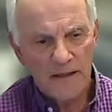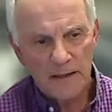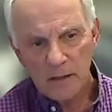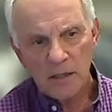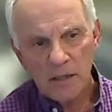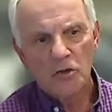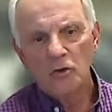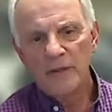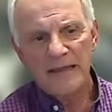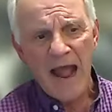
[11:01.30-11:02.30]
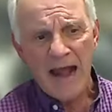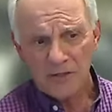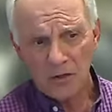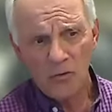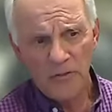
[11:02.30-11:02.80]
things, to do the
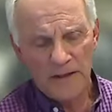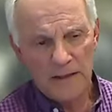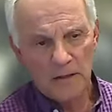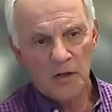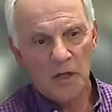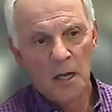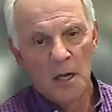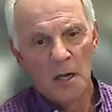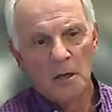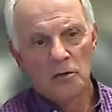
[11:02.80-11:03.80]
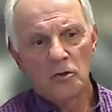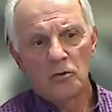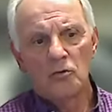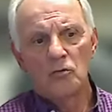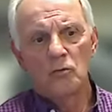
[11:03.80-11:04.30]
tactical things,
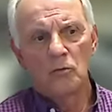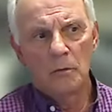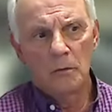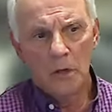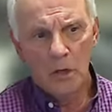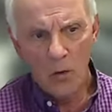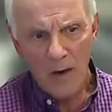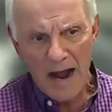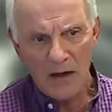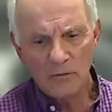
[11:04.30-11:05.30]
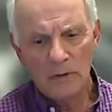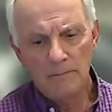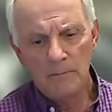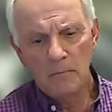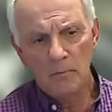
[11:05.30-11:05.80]
to go out
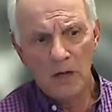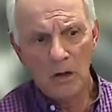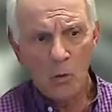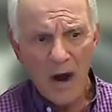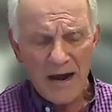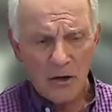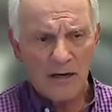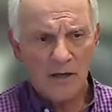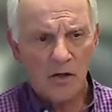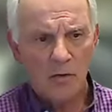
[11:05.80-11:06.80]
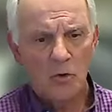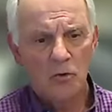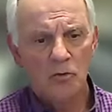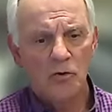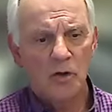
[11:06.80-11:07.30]
and acquire
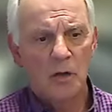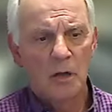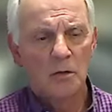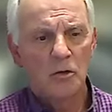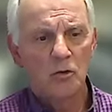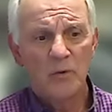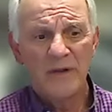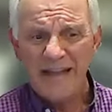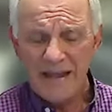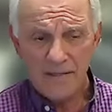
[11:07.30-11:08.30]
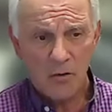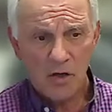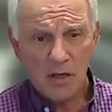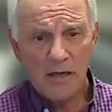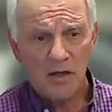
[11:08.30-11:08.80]
customers, to retain
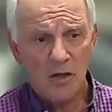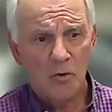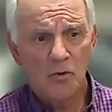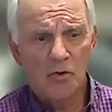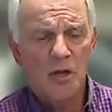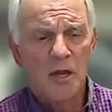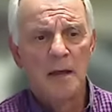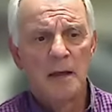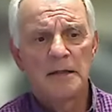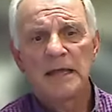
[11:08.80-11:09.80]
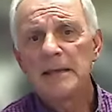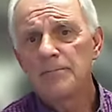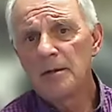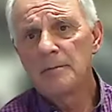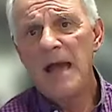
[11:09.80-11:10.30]
those customers, to
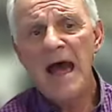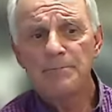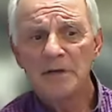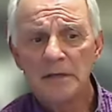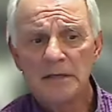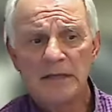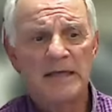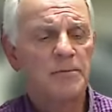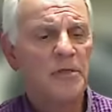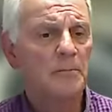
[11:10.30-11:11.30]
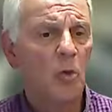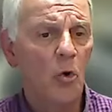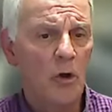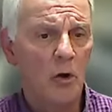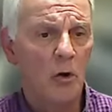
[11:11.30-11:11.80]
keep them happy, to keep them
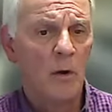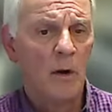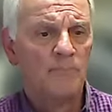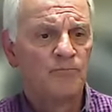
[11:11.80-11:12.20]
loyal,